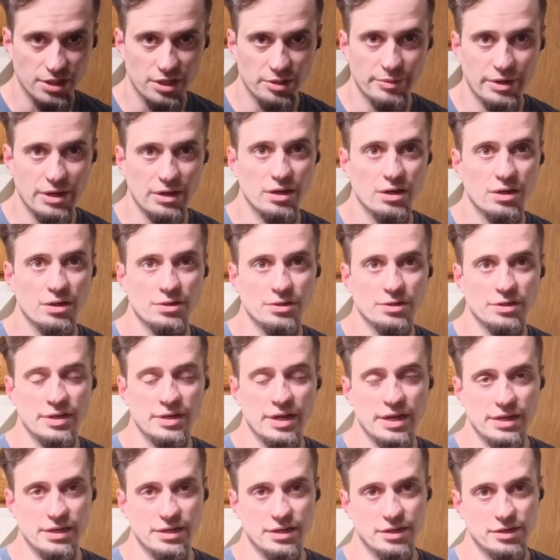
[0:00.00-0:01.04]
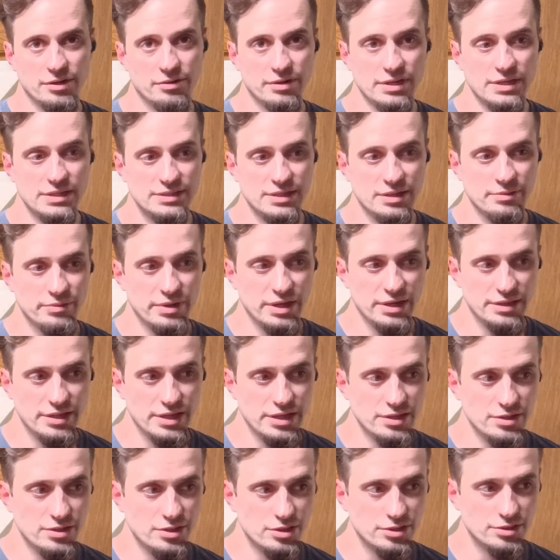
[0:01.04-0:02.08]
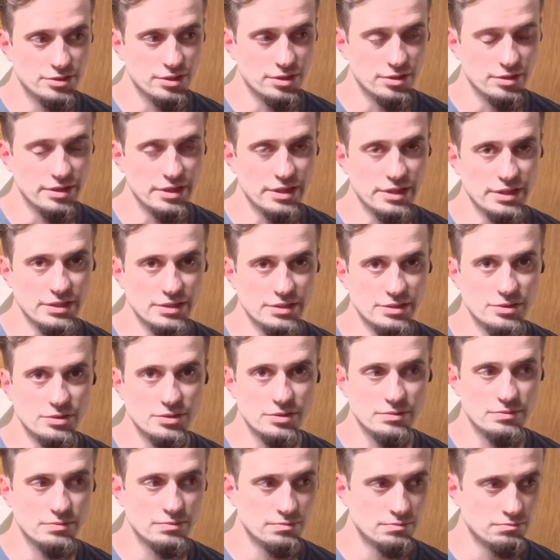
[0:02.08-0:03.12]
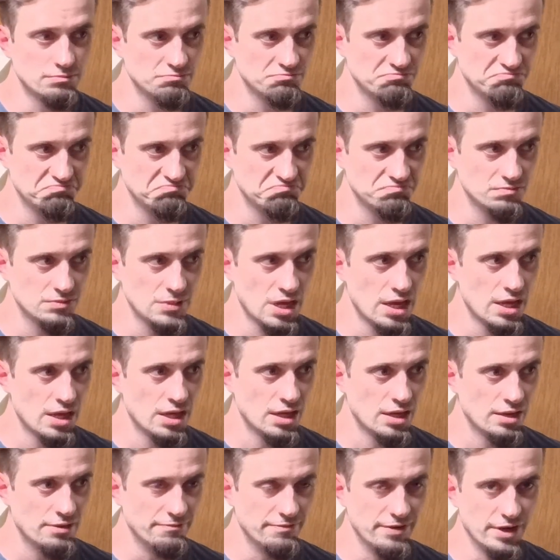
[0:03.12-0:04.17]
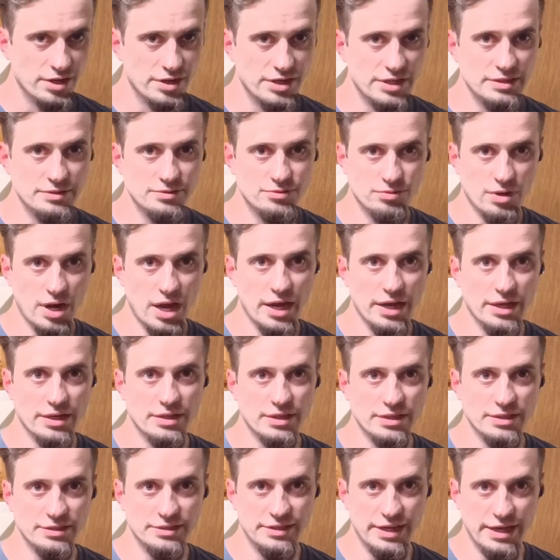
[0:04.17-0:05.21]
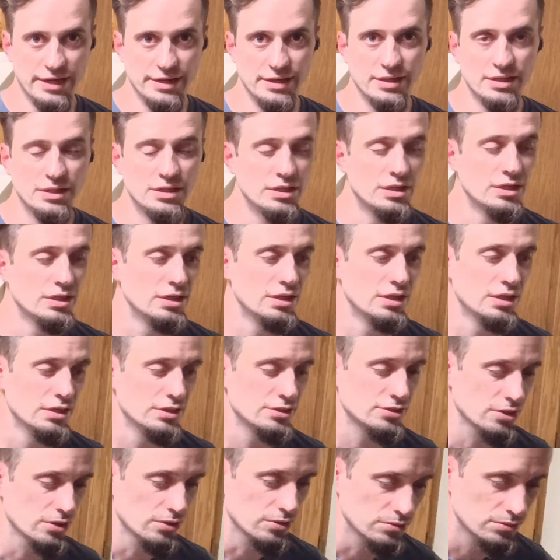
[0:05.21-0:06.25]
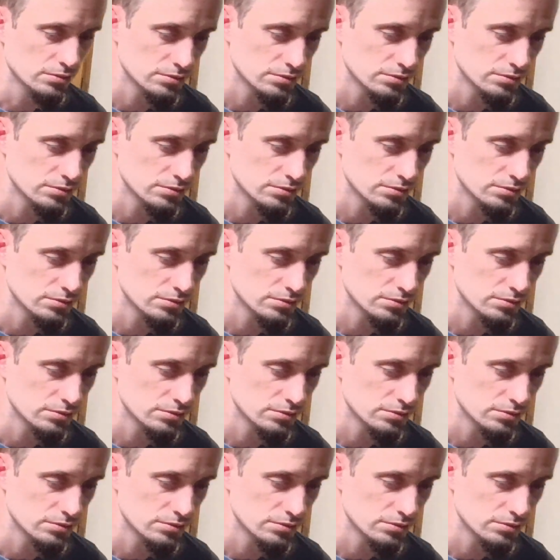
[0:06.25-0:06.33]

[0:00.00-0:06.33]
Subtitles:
about 180 degrees, and by then your turkey is very dry and dead. So